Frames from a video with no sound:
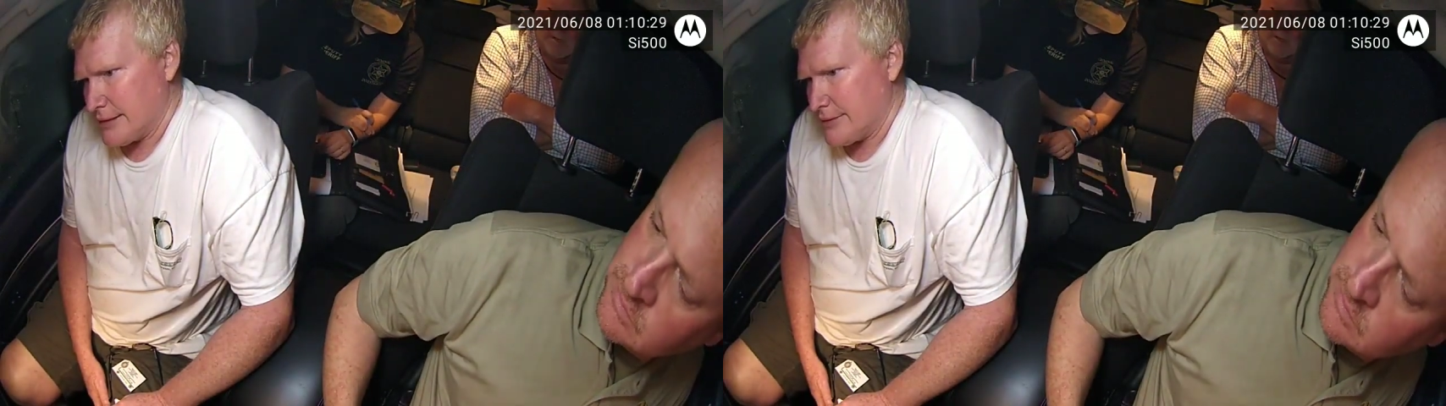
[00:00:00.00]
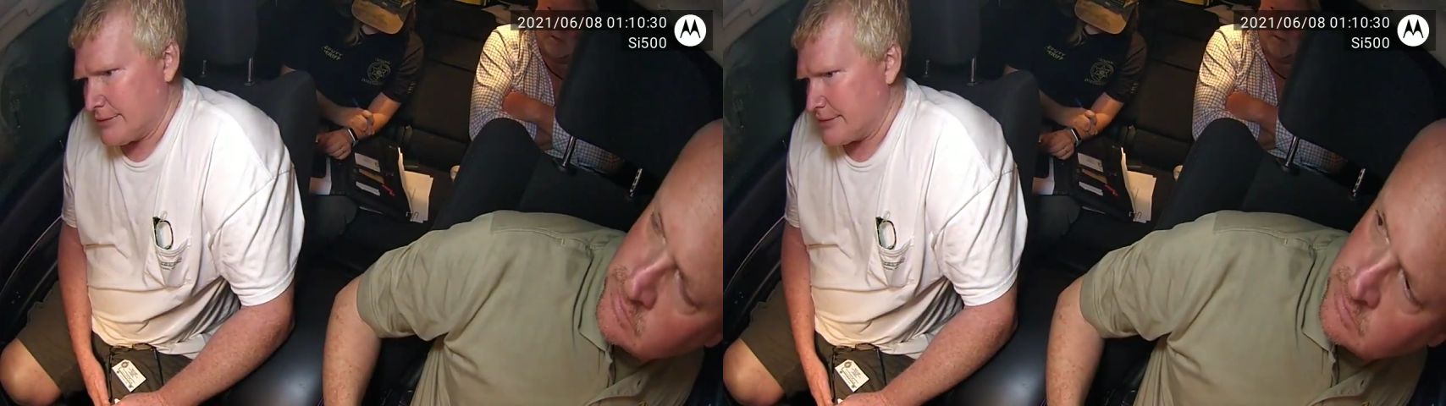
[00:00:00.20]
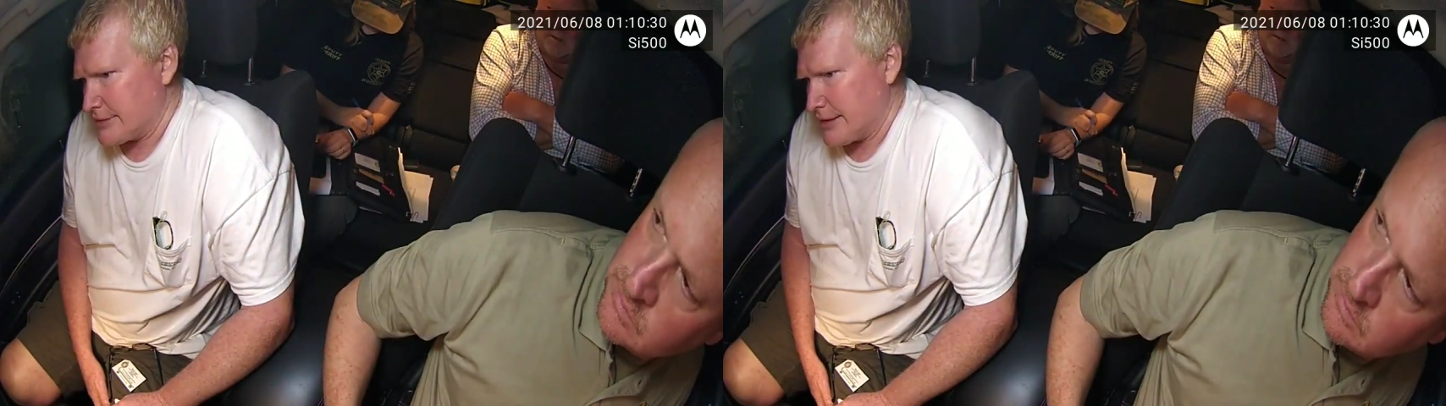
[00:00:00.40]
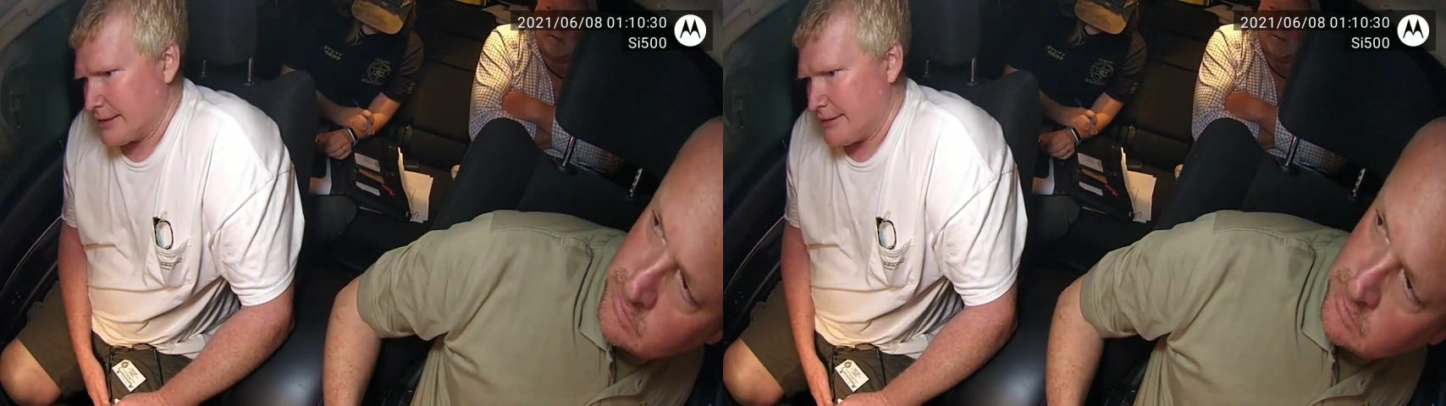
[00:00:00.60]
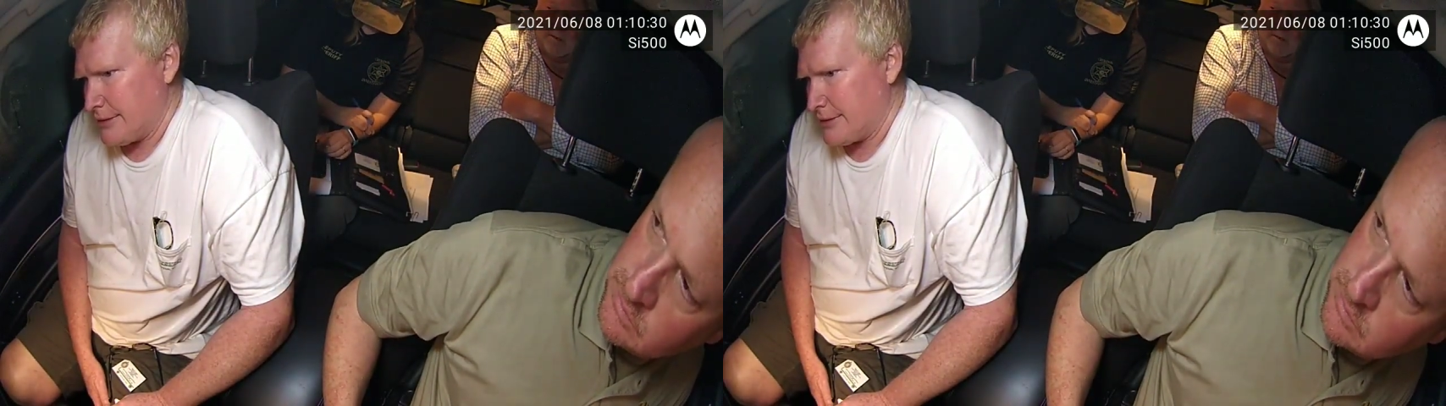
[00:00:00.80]
I don't
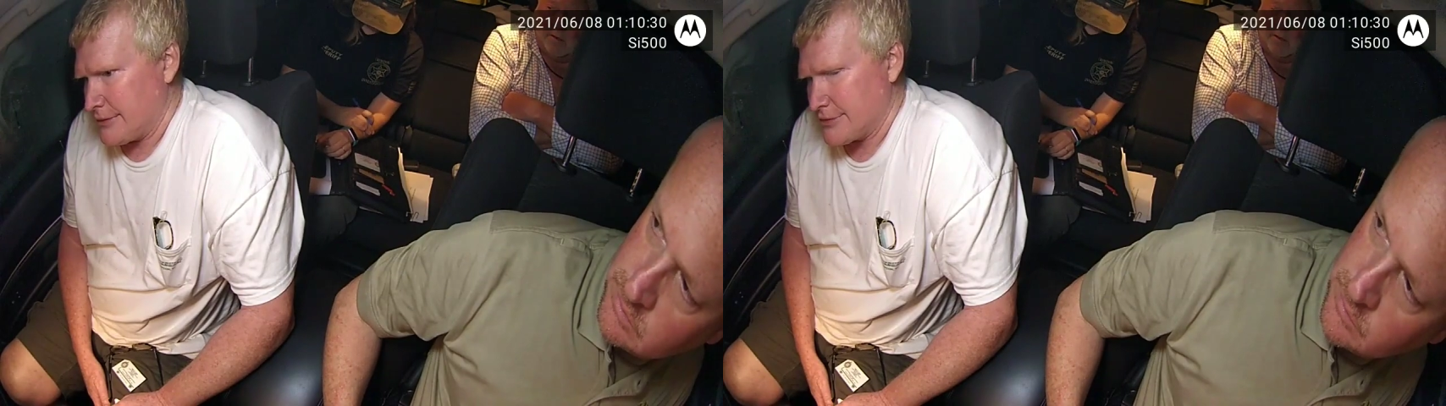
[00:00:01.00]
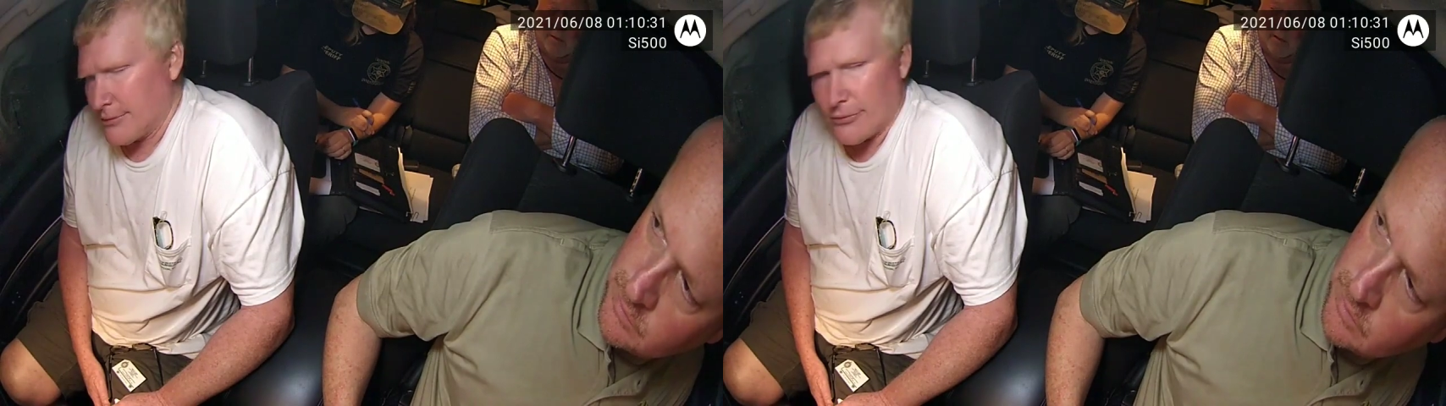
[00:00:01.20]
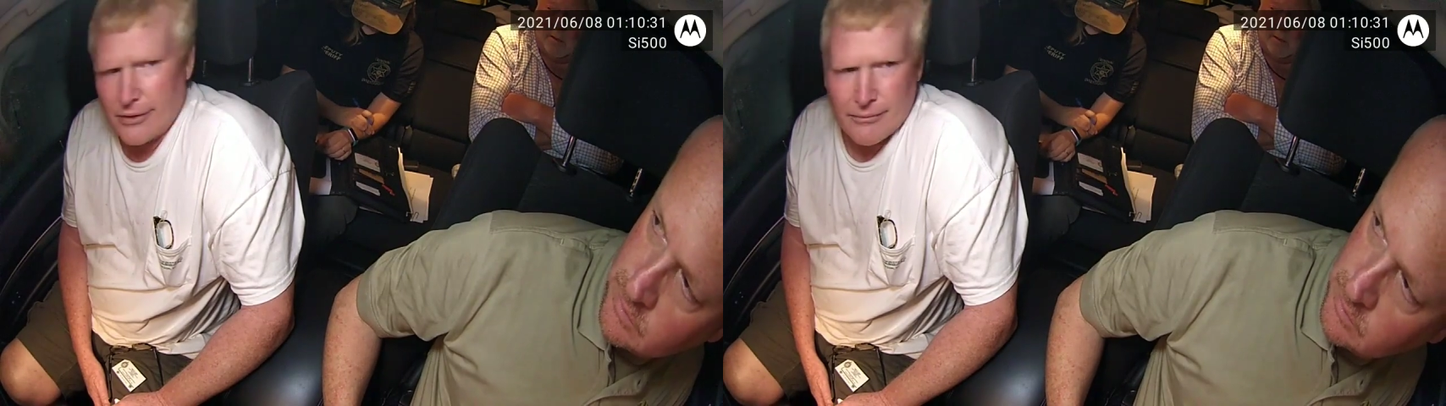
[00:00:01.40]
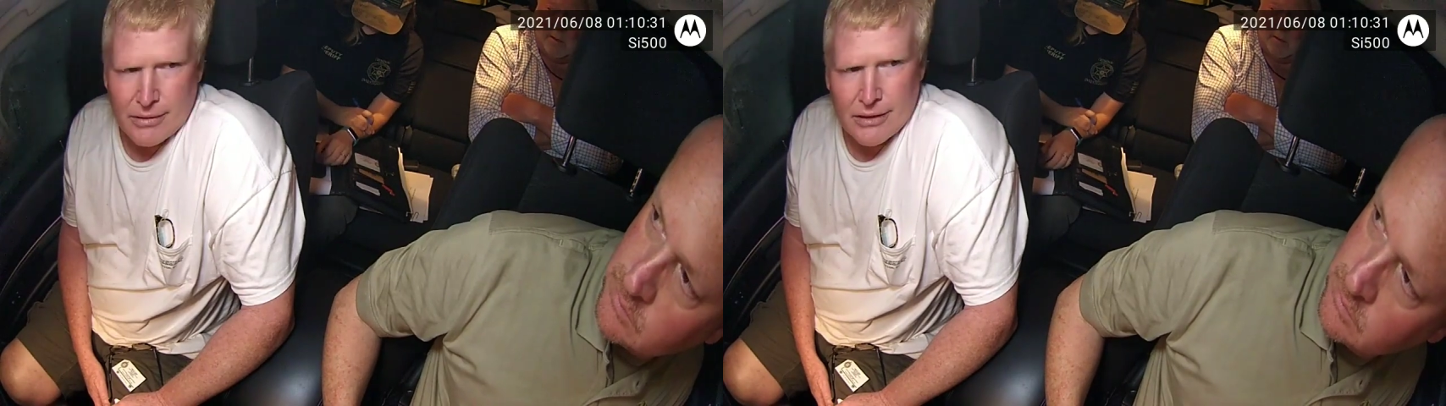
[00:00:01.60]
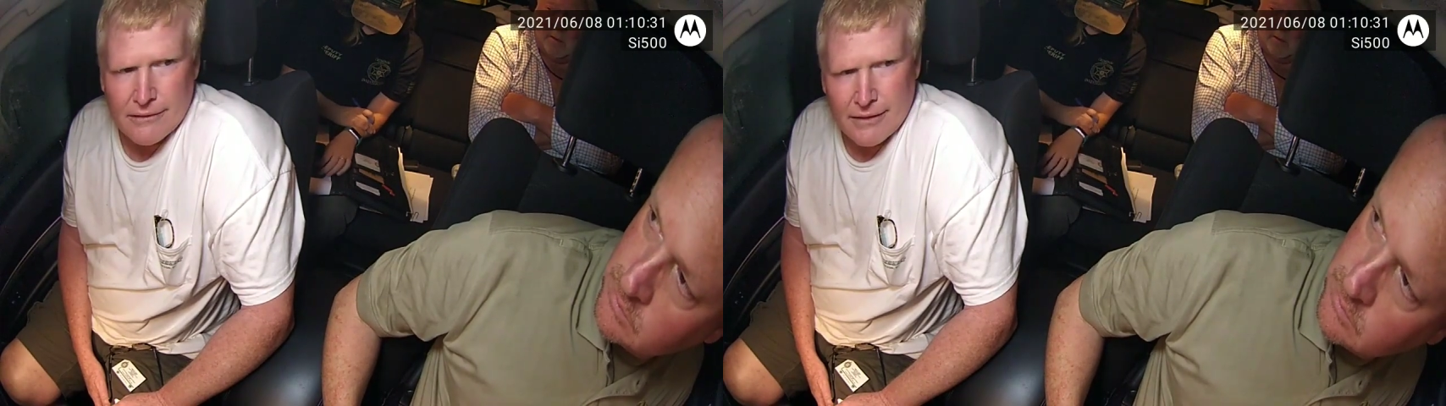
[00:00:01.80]
exactly know. Somewhere in
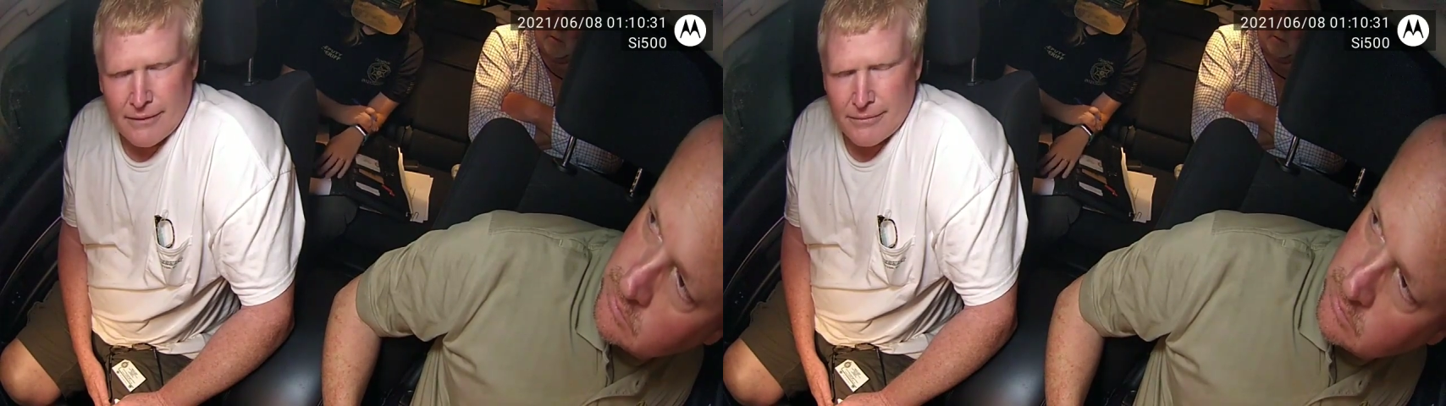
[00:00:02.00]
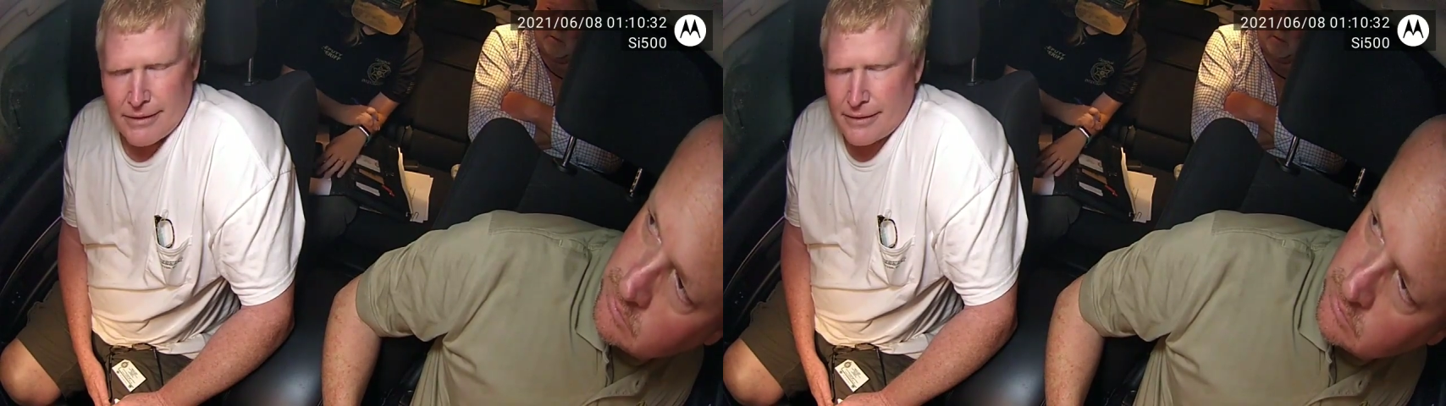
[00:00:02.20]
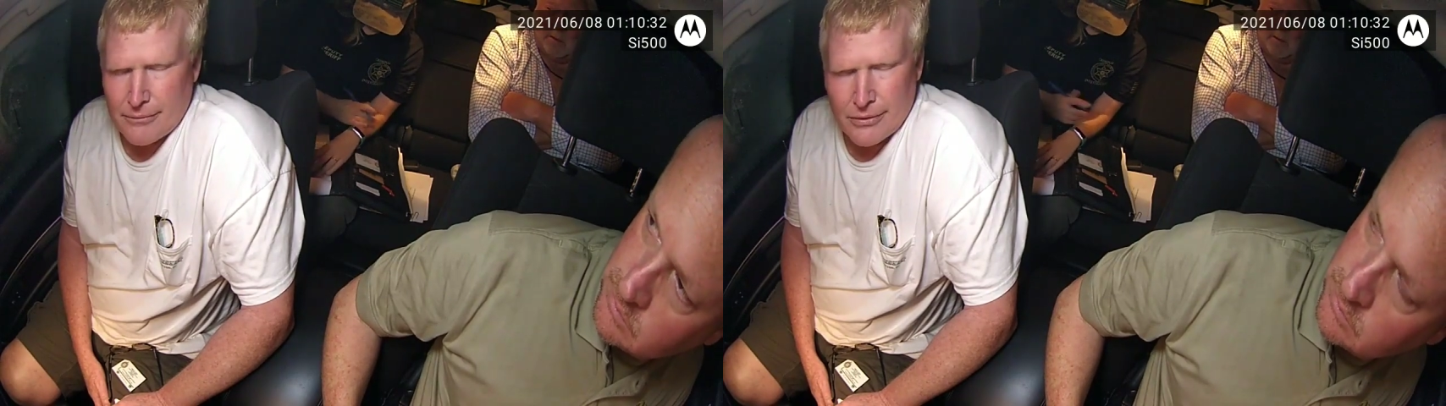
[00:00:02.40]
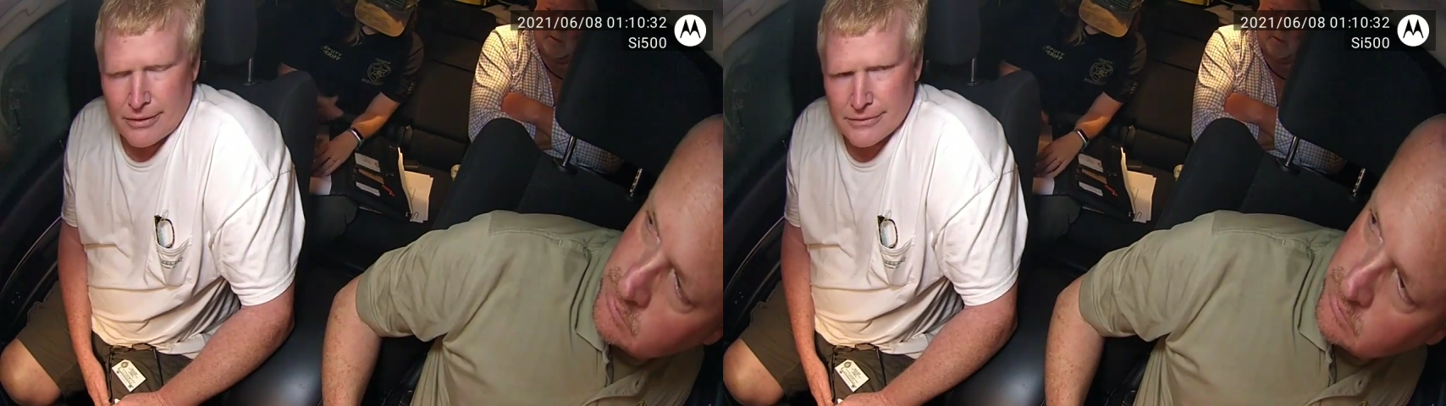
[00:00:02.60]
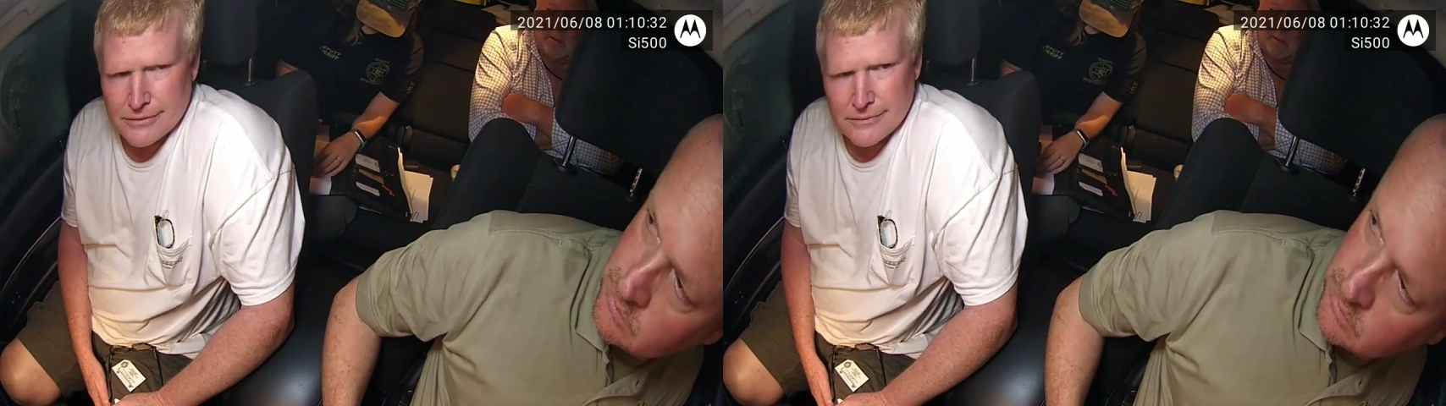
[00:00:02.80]
in
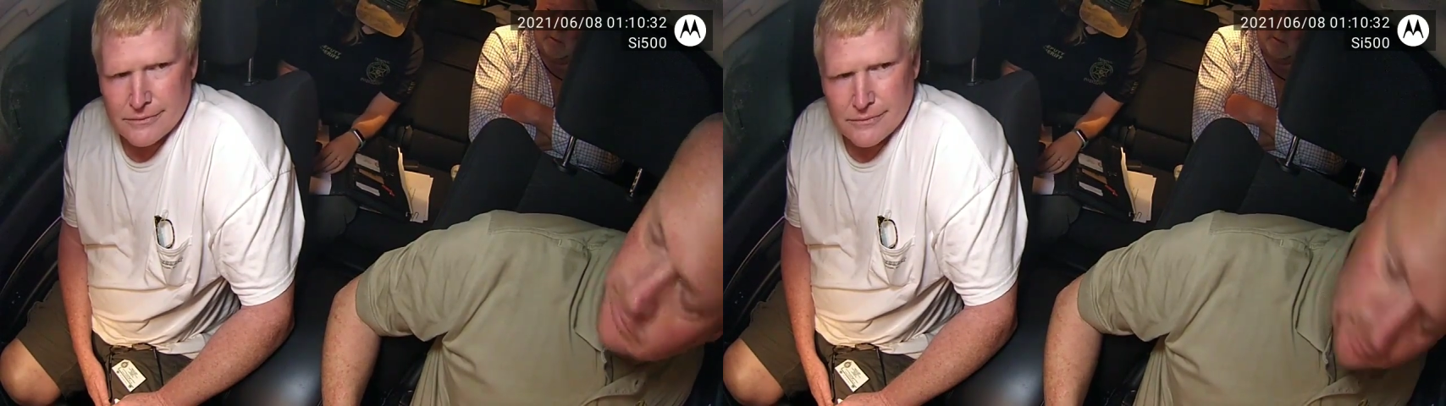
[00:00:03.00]
Bronson.